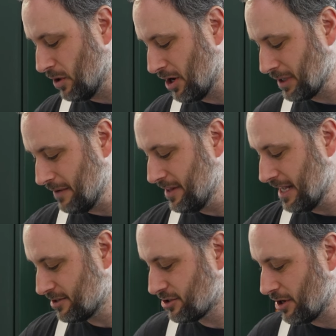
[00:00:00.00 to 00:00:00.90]
water will give you
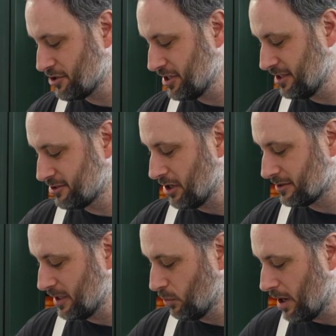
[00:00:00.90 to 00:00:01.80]
that starchy,
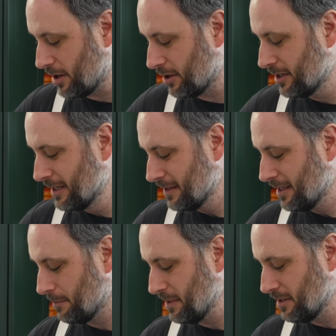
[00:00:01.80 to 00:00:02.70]
salty water.
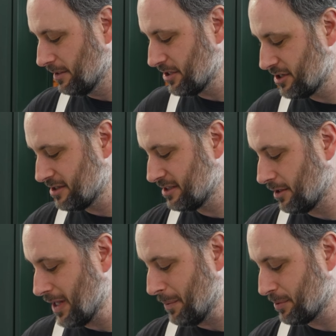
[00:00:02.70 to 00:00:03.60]
It'll be delicious.
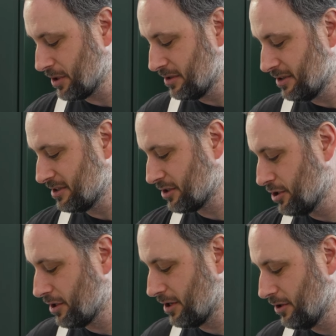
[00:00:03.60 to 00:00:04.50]
It'll help
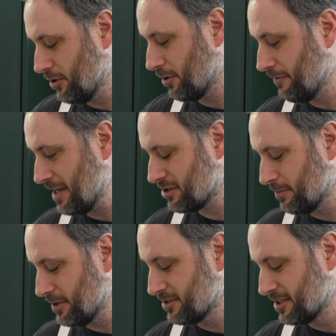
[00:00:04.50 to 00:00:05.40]
cook your
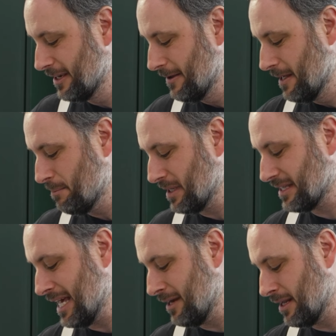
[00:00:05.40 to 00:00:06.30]
vegetables, but
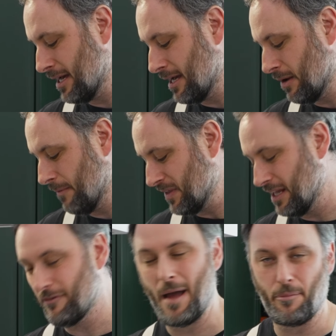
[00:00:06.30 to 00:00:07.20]
then uh,
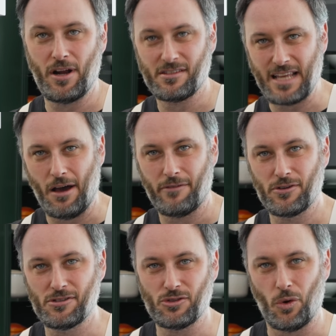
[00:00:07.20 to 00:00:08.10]
it evaporates out
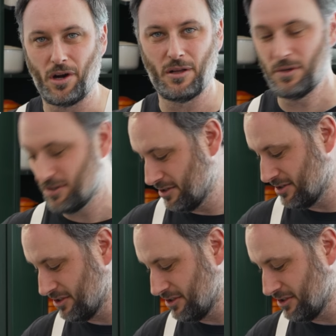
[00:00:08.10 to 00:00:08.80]
versus oil, which just